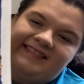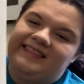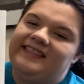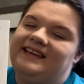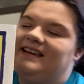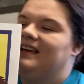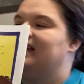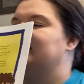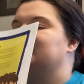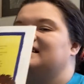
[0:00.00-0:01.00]
The
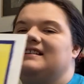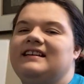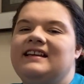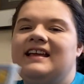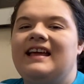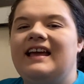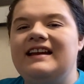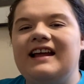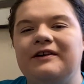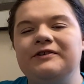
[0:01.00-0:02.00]
end.
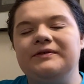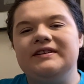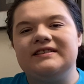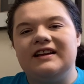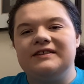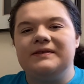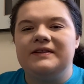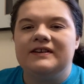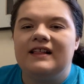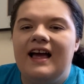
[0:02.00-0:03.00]
And now you will discuss with
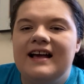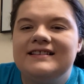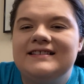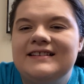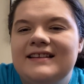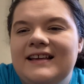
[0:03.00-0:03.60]
your class.